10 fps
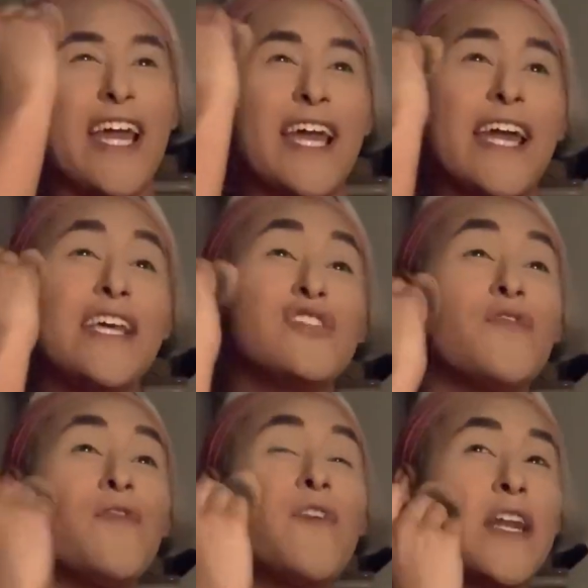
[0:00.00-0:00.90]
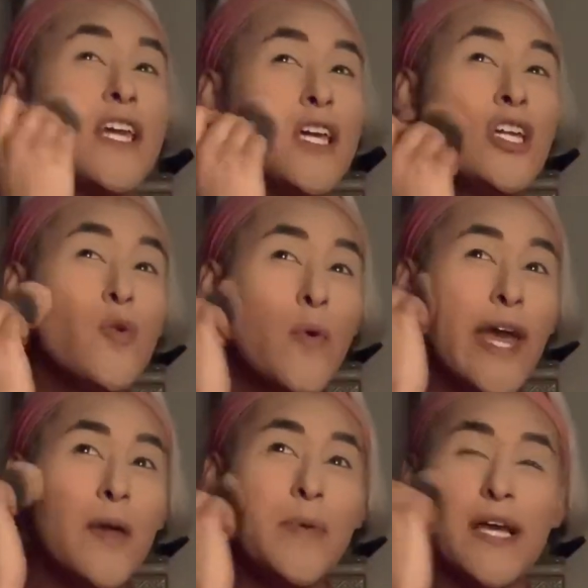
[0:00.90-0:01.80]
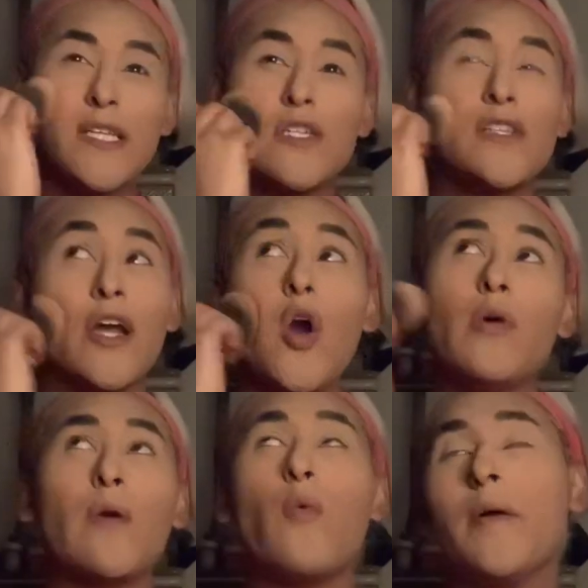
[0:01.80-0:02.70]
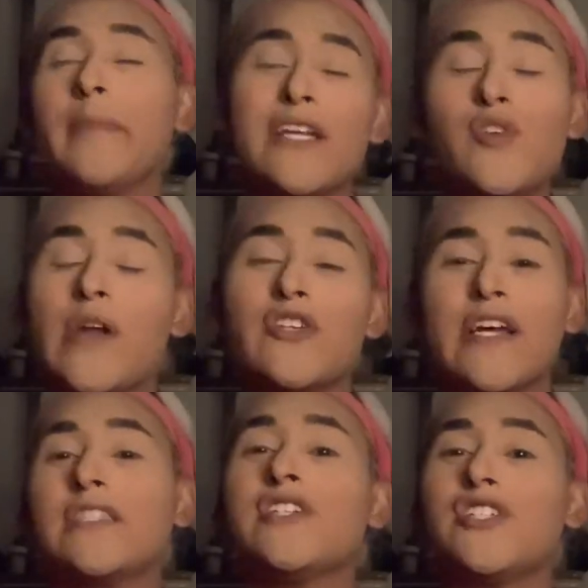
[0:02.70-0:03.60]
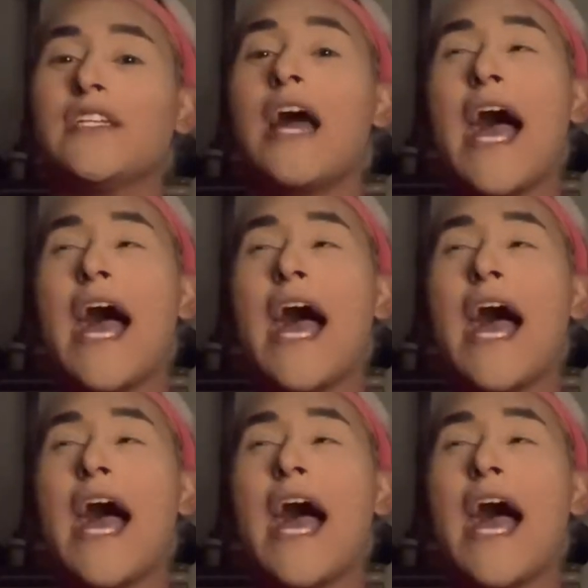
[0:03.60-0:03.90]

is funny in a way, because it's just like, oh, like what made you want to transition?